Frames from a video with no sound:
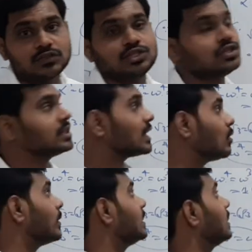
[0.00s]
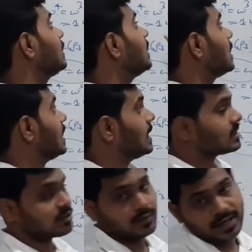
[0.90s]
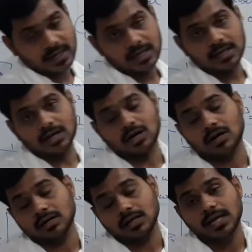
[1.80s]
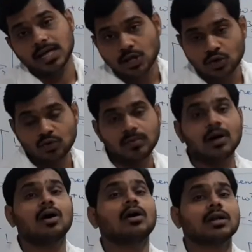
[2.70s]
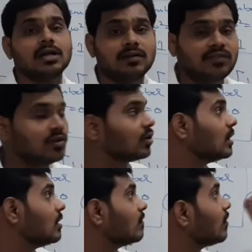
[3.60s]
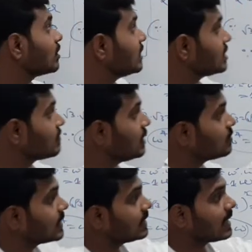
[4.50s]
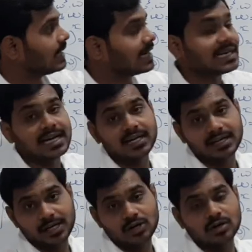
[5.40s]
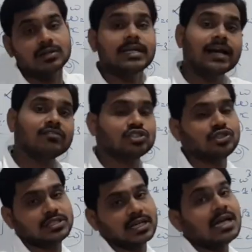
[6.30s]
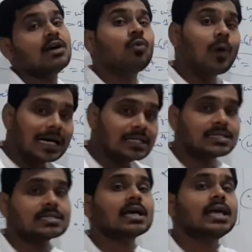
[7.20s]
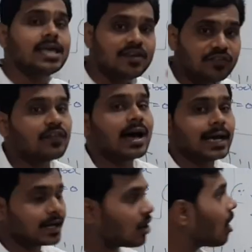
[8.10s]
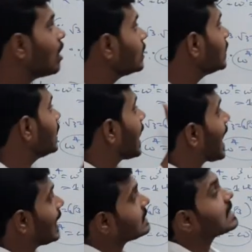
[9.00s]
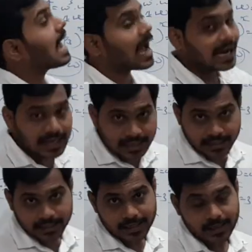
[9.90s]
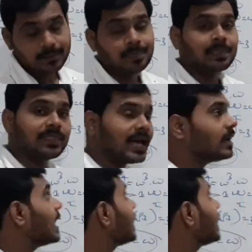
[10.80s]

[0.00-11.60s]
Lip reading: we should check whether a square or a cube or a4, for these values whether I will get identity or not, that we should check. Once if I got as identity, then I